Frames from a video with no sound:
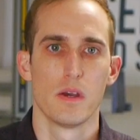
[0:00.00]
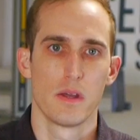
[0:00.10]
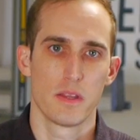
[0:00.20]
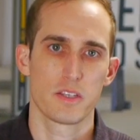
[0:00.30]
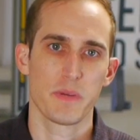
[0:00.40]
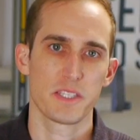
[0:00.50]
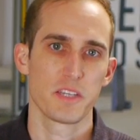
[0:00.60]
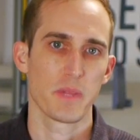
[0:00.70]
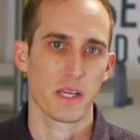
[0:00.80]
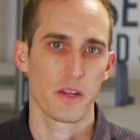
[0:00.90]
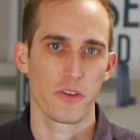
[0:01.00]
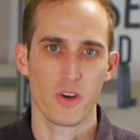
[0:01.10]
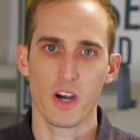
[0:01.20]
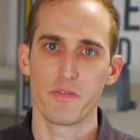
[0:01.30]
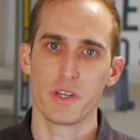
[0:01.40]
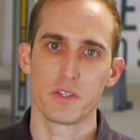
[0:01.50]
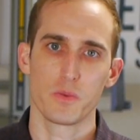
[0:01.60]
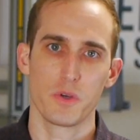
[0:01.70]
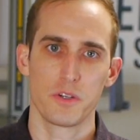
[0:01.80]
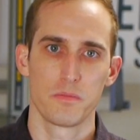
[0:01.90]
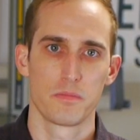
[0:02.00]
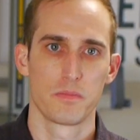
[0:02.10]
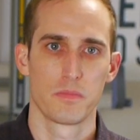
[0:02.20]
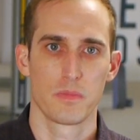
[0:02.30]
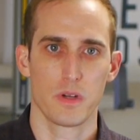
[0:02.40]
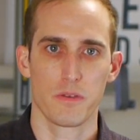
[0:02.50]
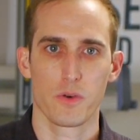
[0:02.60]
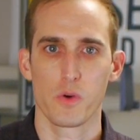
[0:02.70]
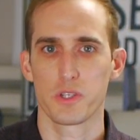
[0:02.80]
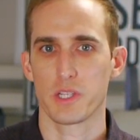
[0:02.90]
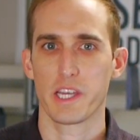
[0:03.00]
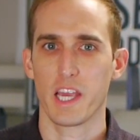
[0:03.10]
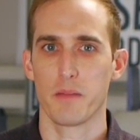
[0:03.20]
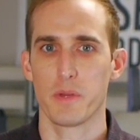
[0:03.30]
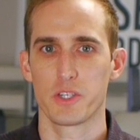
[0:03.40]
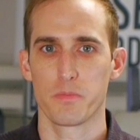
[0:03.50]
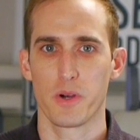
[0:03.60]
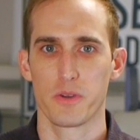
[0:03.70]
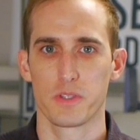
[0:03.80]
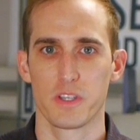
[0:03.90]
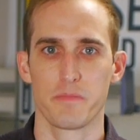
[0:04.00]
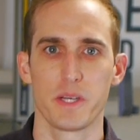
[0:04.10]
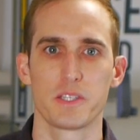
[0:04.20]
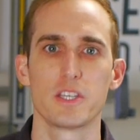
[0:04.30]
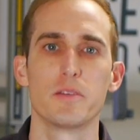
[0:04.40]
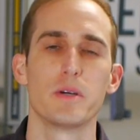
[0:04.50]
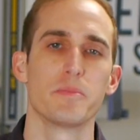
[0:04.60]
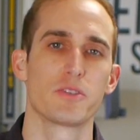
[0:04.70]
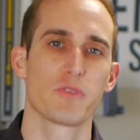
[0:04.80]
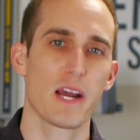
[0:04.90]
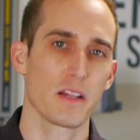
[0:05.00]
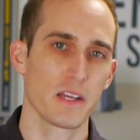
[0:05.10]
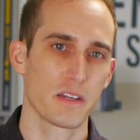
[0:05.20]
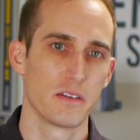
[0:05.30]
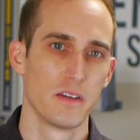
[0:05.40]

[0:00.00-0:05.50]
This might seem like another obvious one. Of course I can't measure parts if my CMM is rattling.